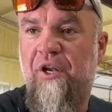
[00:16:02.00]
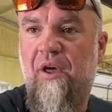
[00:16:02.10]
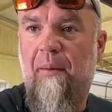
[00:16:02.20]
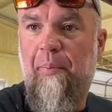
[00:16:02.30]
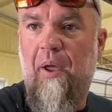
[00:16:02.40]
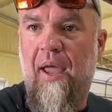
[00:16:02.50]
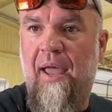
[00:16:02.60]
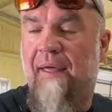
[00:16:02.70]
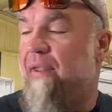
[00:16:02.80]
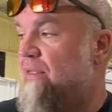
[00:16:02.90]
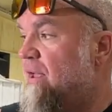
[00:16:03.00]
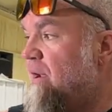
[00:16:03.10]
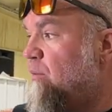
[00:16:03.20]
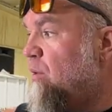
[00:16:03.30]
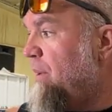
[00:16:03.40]
up, and then
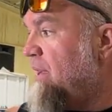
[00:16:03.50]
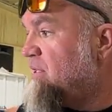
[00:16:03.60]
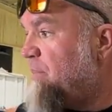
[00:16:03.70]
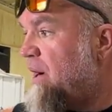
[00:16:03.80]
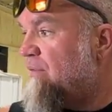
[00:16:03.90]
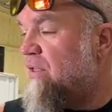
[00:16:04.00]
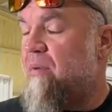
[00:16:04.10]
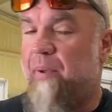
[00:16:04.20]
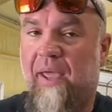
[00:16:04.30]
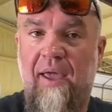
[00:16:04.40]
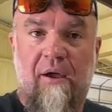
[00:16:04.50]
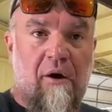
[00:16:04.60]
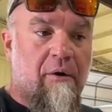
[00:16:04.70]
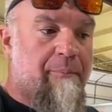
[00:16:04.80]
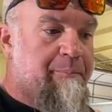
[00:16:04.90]
it will be a spare for the NPK car,